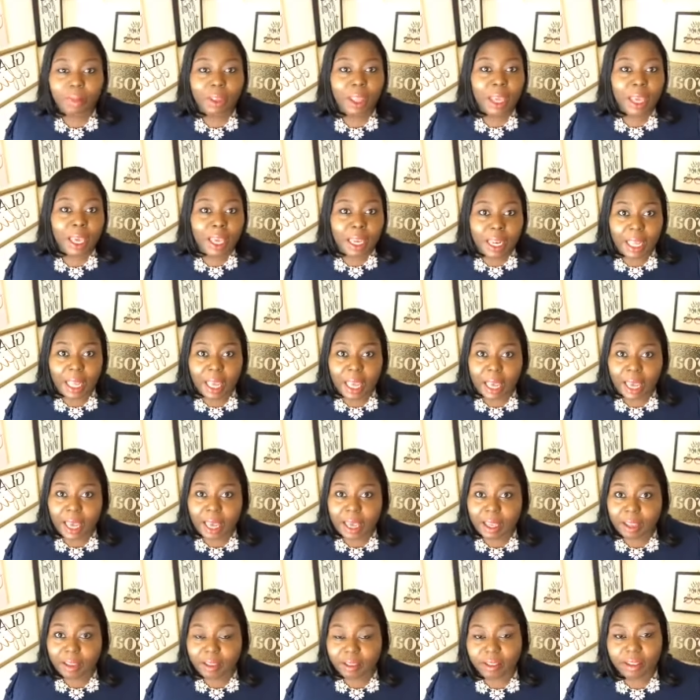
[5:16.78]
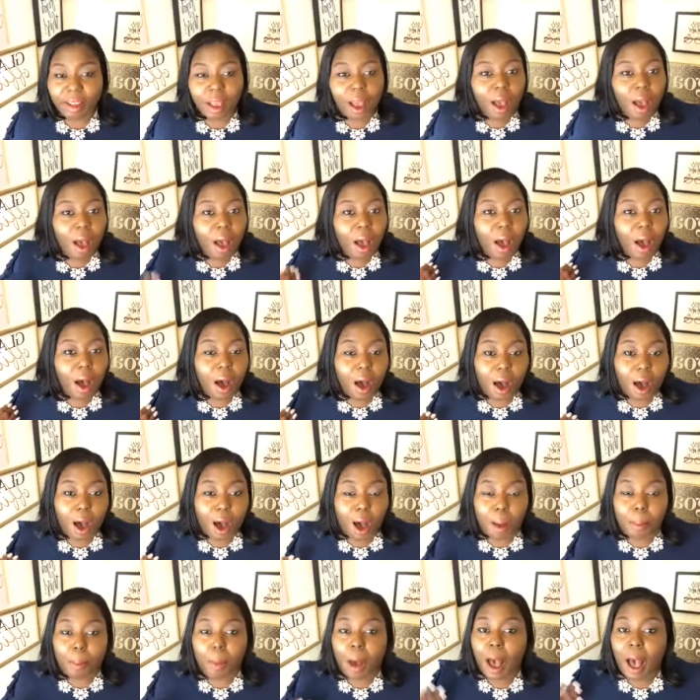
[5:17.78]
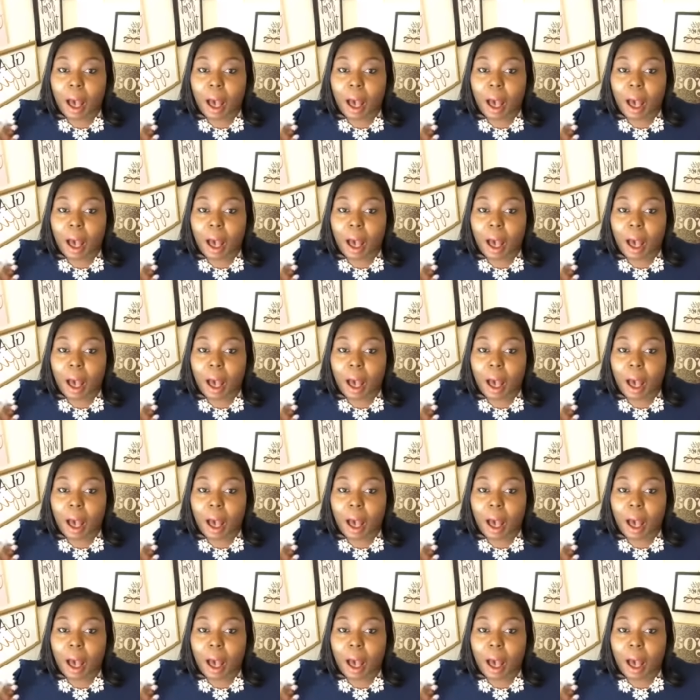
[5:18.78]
It is, um,